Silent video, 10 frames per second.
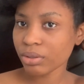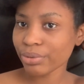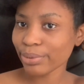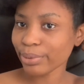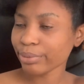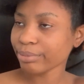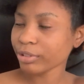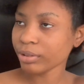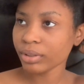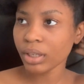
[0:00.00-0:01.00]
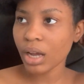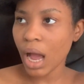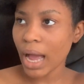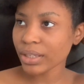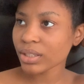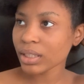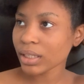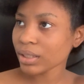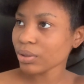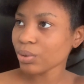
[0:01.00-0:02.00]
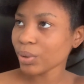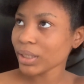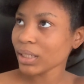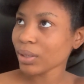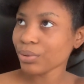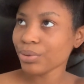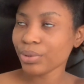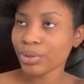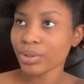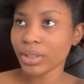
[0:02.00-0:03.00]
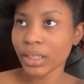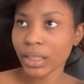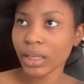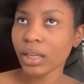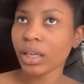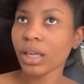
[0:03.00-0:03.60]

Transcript: So I I just let it go. I said I'll do it today.